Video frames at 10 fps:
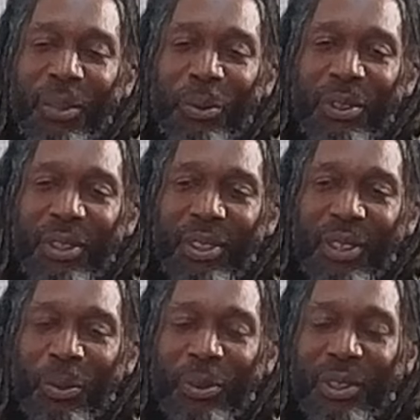it was
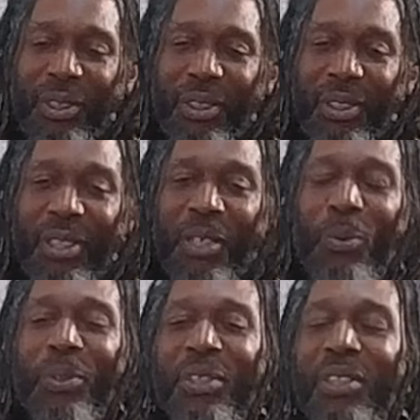
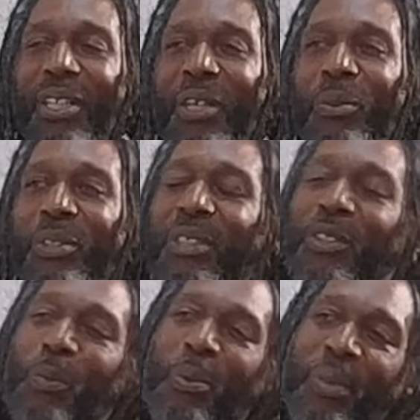a
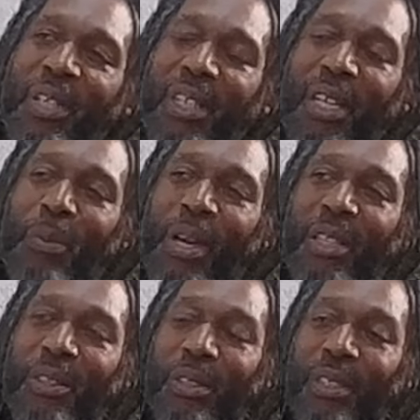Superman cape
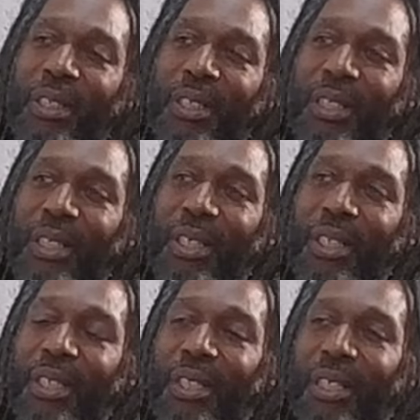actually,
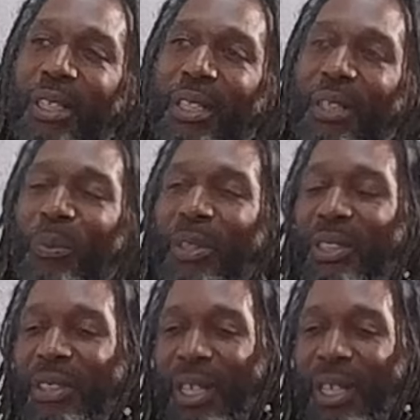because